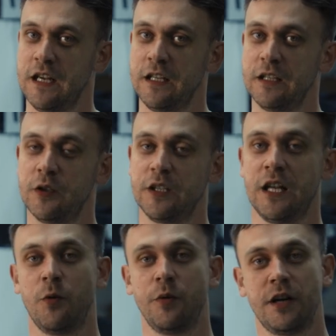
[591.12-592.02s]
and
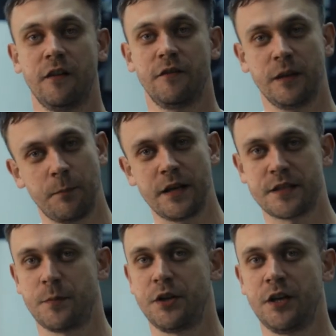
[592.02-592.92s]
now we have the
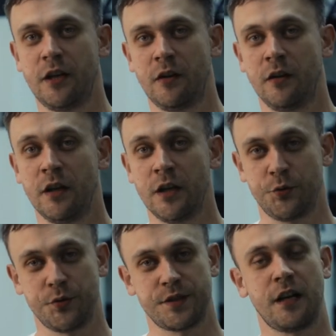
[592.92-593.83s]
best material
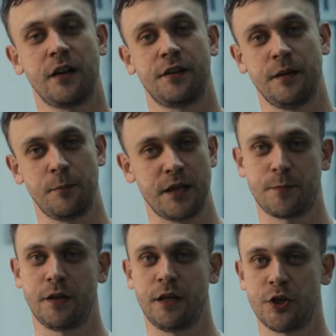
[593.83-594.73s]
to start the mass
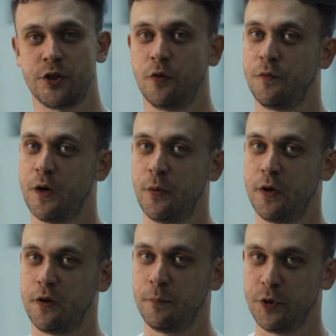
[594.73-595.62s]
production of
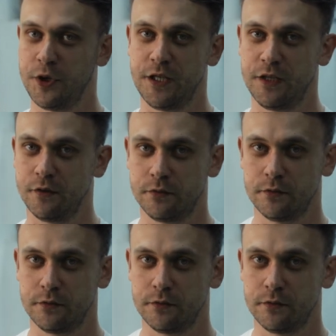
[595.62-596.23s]
our body kit.